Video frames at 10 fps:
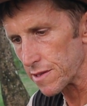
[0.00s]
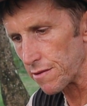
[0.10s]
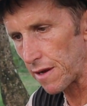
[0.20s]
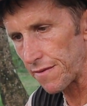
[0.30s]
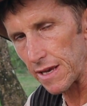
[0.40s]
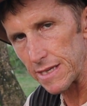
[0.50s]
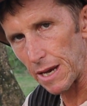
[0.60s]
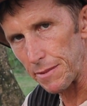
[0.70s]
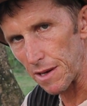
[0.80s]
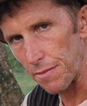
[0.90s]
so nothing's
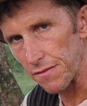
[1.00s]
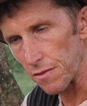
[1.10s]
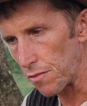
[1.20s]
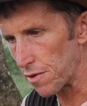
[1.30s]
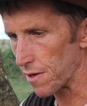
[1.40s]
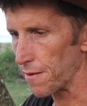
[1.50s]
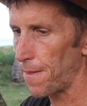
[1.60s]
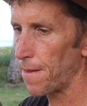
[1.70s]
coming above the water,